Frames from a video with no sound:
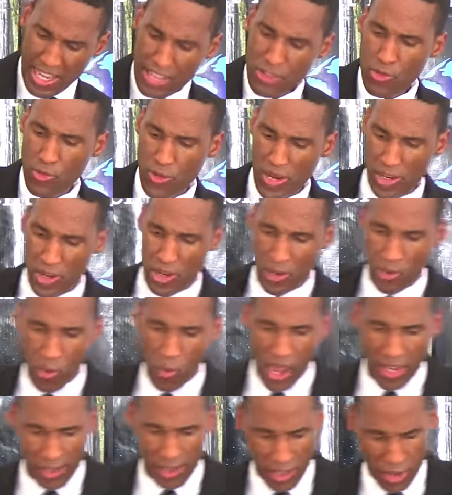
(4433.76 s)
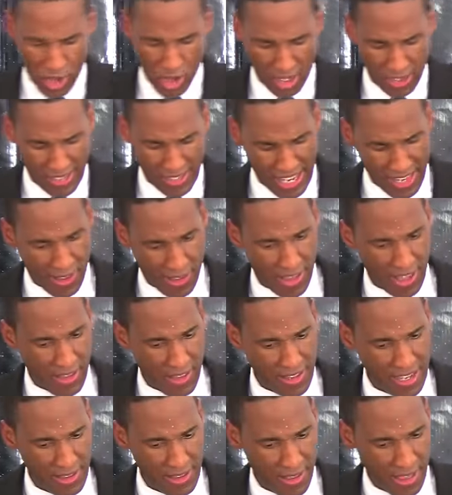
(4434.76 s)
Let's read what John 10
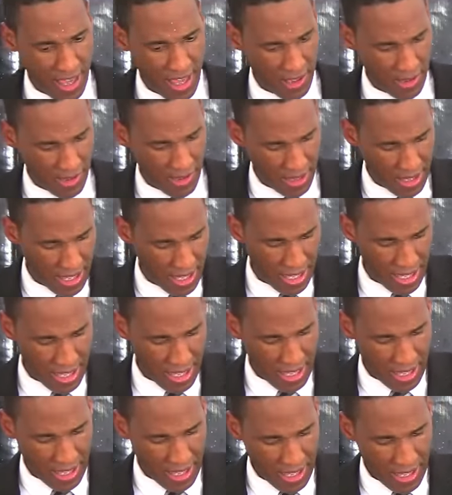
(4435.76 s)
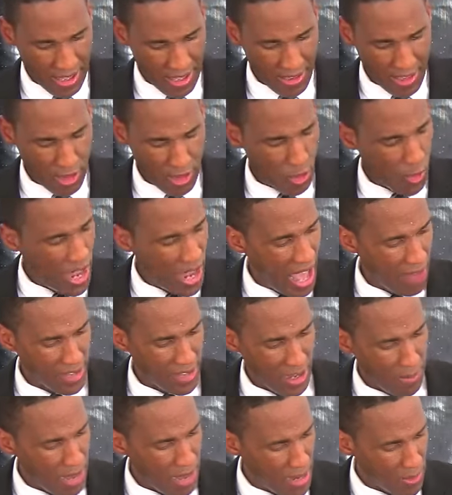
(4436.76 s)
16 says. Since we're
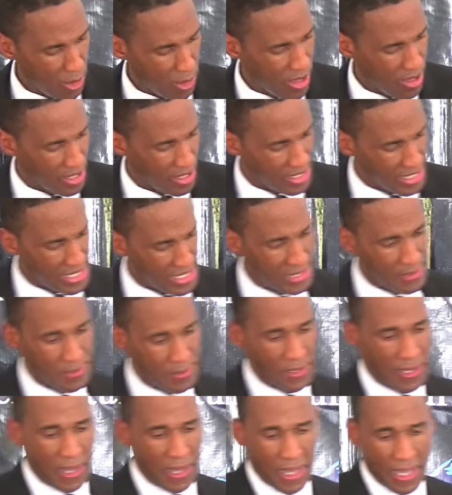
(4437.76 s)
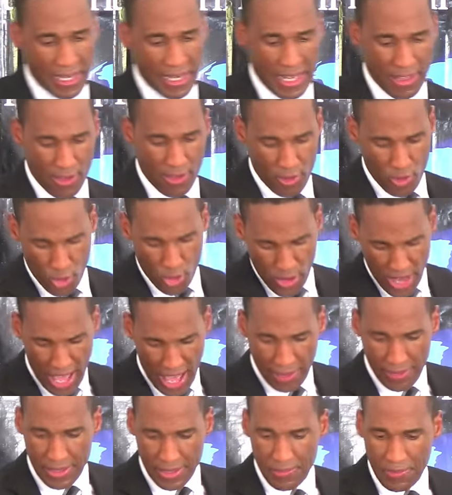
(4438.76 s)
having a Bible study, let's do
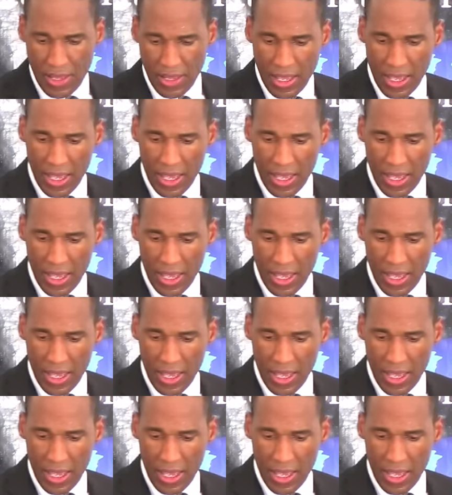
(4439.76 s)
that.